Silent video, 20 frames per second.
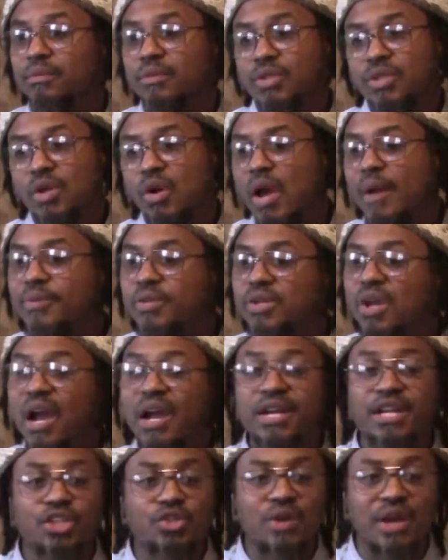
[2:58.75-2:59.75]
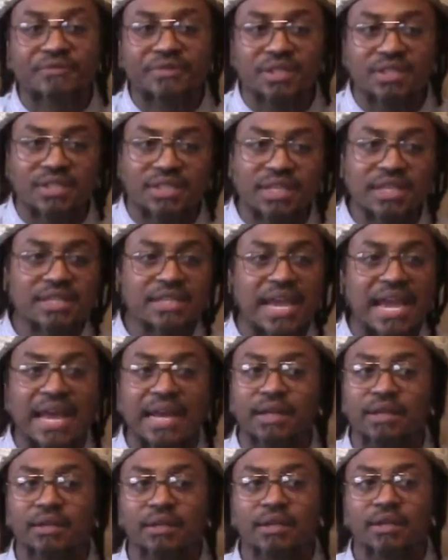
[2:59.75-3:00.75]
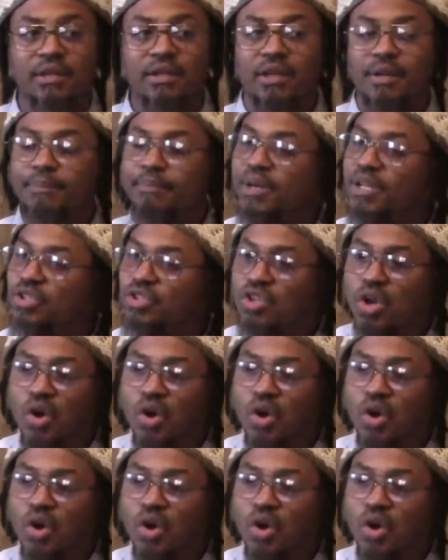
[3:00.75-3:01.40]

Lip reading: So I'm sorry that you have to see that, but